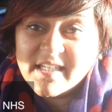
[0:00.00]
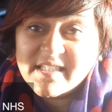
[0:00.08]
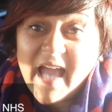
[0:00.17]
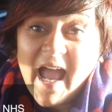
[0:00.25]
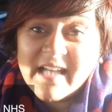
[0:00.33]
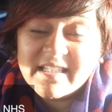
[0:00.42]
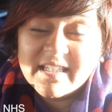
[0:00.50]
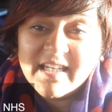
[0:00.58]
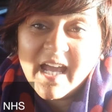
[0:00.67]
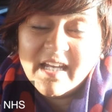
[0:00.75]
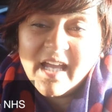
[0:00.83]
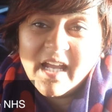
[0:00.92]
it's at
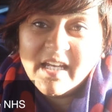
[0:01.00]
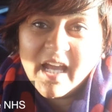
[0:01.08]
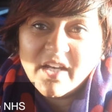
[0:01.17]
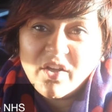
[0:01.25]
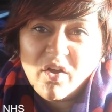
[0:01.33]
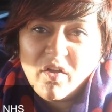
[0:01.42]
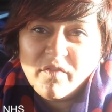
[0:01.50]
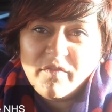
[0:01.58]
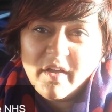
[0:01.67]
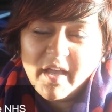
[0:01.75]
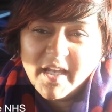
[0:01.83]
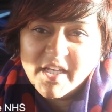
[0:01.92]

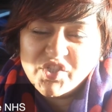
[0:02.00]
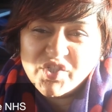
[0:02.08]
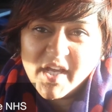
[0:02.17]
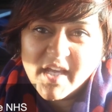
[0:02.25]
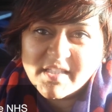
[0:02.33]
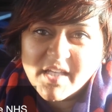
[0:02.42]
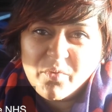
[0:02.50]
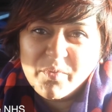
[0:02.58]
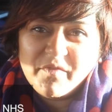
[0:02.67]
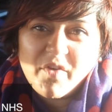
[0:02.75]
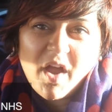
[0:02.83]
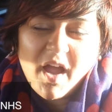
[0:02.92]
999call4NHS, and
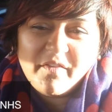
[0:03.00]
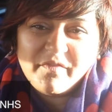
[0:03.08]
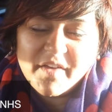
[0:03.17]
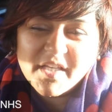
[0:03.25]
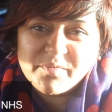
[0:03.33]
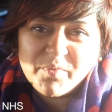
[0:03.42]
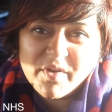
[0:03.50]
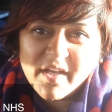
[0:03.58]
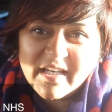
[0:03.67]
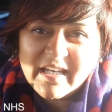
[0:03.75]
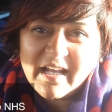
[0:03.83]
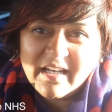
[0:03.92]
we've got our Facebook
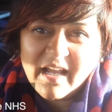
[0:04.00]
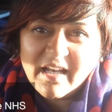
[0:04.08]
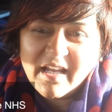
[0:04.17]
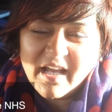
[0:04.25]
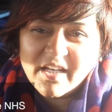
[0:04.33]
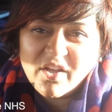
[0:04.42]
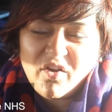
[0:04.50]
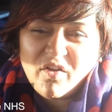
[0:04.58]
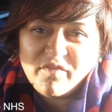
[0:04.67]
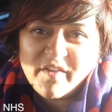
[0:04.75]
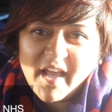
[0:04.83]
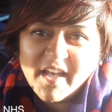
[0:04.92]
at
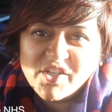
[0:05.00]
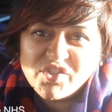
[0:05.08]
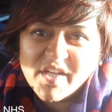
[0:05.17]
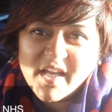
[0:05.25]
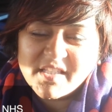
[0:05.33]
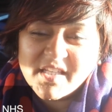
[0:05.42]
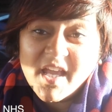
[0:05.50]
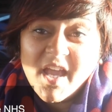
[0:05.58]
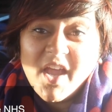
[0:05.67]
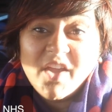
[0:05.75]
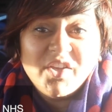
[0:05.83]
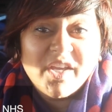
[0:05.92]
999call4NHS.
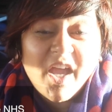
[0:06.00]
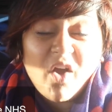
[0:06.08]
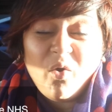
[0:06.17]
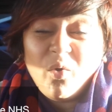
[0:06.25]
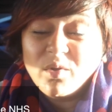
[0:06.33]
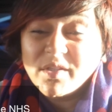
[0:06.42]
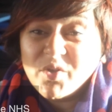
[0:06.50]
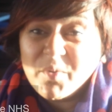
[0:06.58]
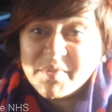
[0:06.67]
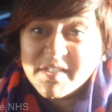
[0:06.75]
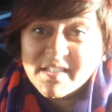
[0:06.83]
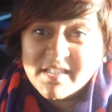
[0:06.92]
You get all the
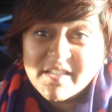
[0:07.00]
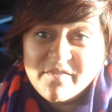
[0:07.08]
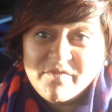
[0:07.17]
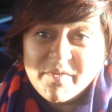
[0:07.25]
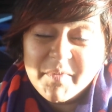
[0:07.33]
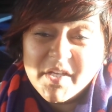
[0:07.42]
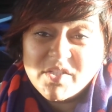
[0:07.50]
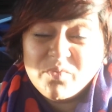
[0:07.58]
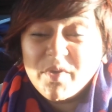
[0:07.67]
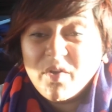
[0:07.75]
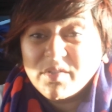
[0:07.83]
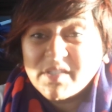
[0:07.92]
updated
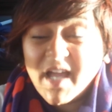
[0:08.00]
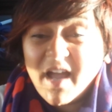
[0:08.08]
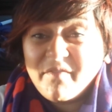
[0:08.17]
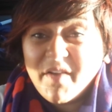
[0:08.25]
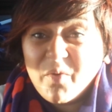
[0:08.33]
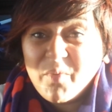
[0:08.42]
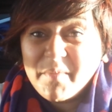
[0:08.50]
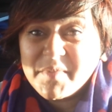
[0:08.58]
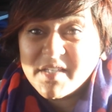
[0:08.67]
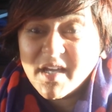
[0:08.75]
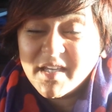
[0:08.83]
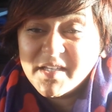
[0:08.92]
information. We also have our
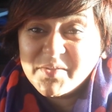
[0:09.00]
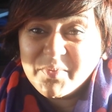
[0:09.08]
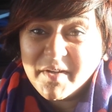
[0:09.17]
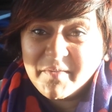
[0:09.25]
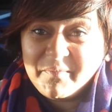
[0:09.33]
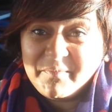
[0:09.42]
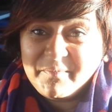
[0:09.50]
website as well.